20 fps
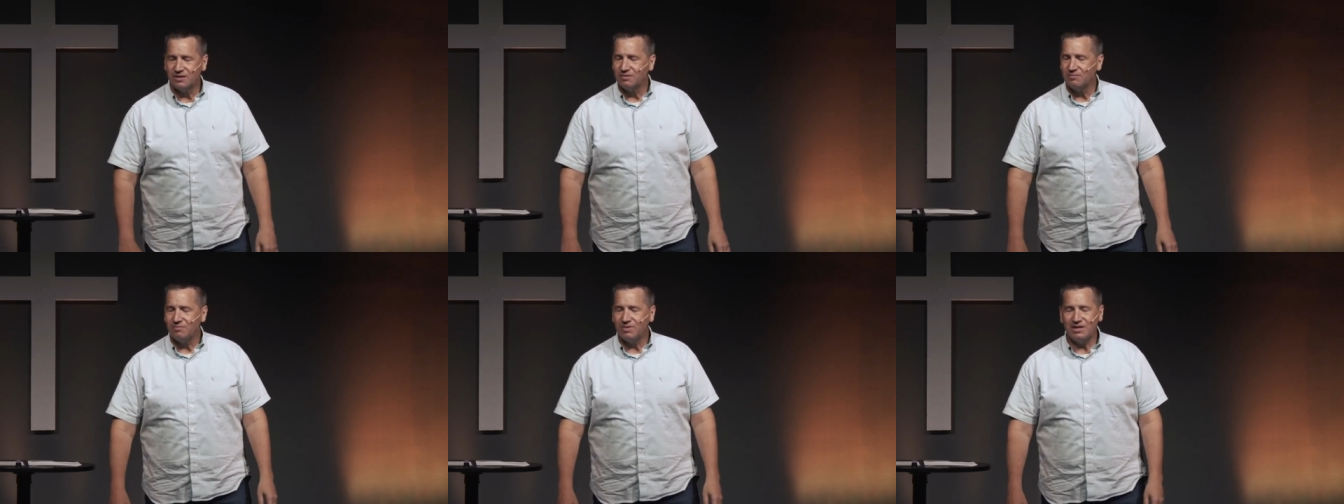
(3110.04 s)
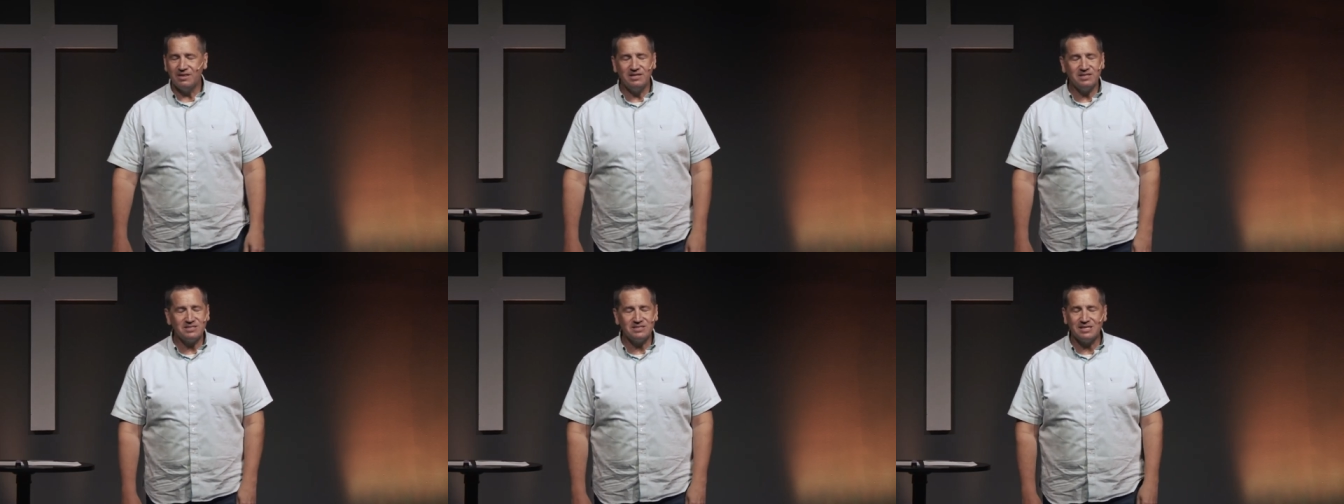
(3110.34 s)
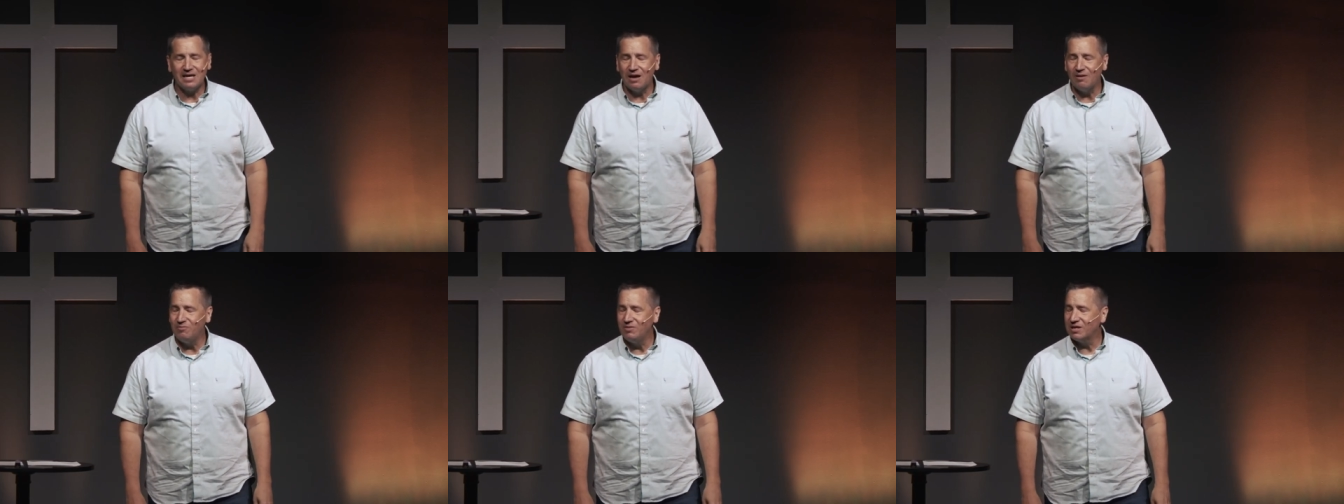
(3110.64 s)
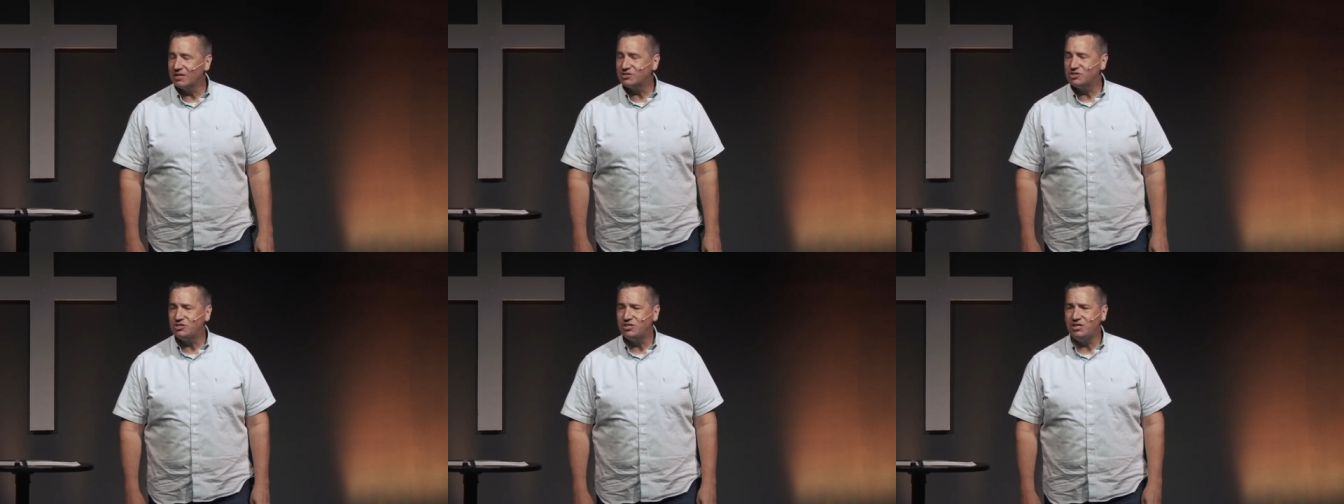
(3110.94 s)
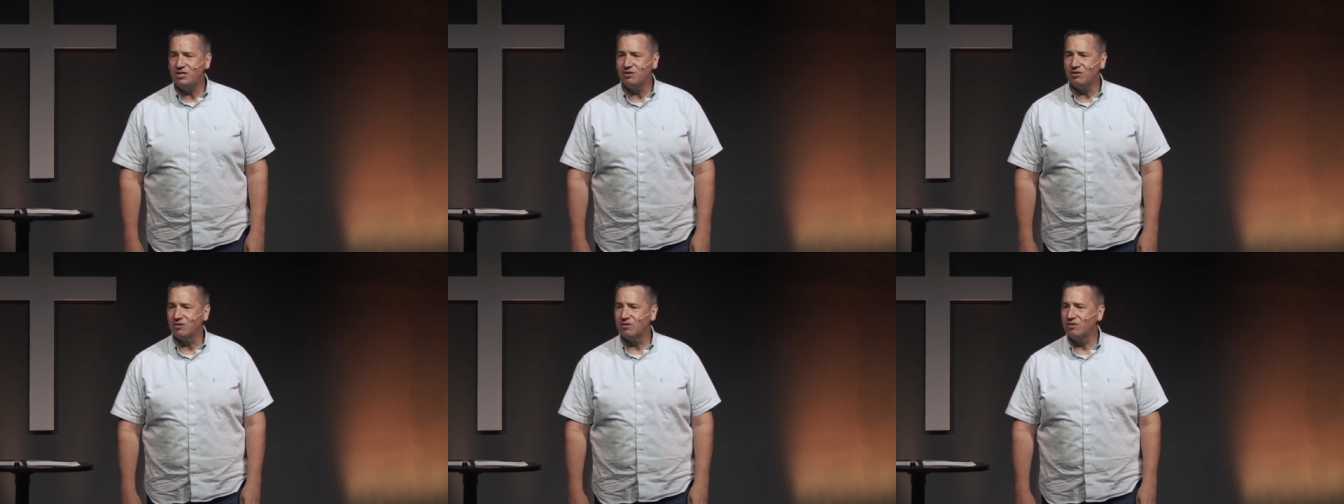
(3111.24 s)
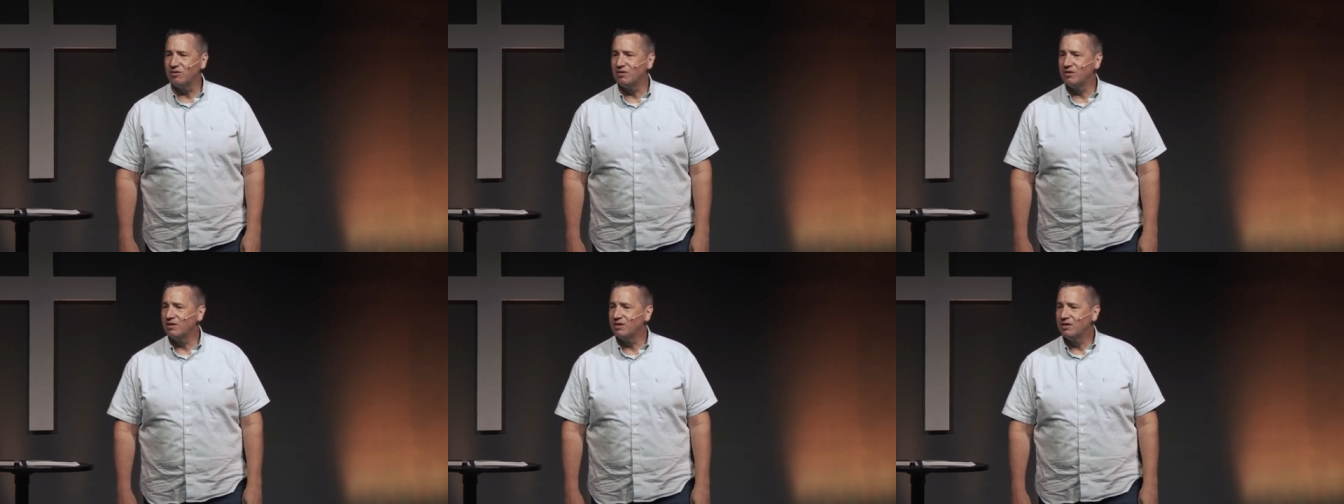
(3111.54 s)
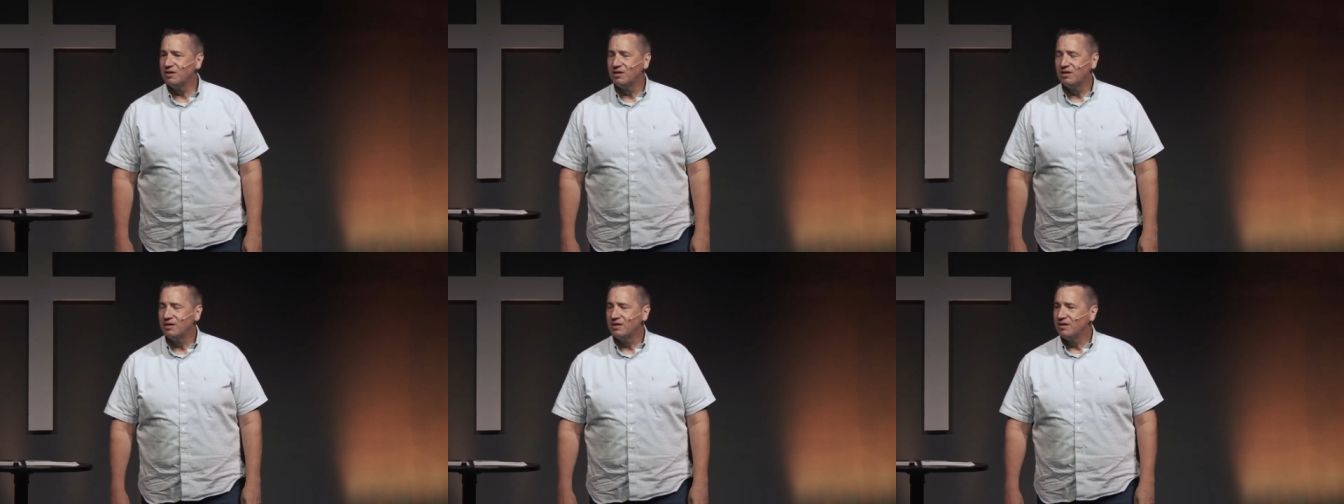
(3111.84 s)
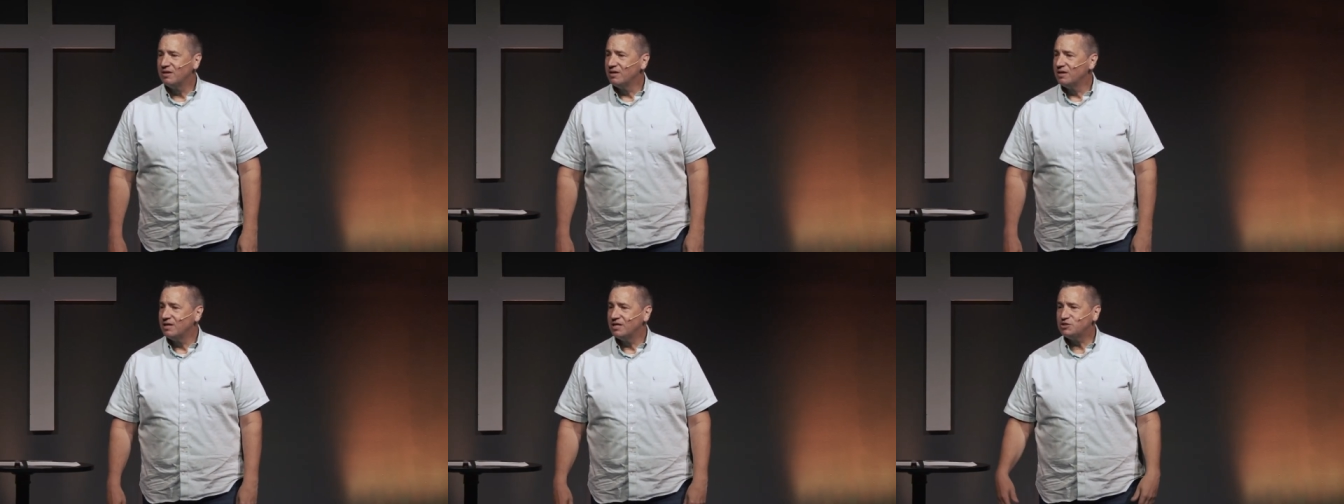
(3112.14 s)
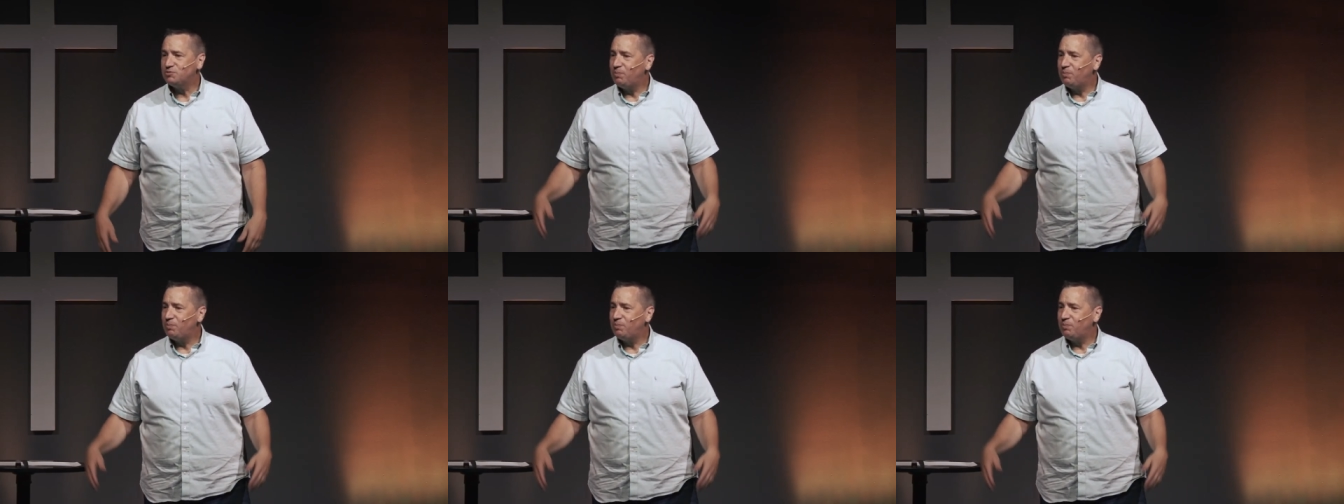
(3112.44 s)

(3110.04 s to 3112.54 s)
man, this time next year, it's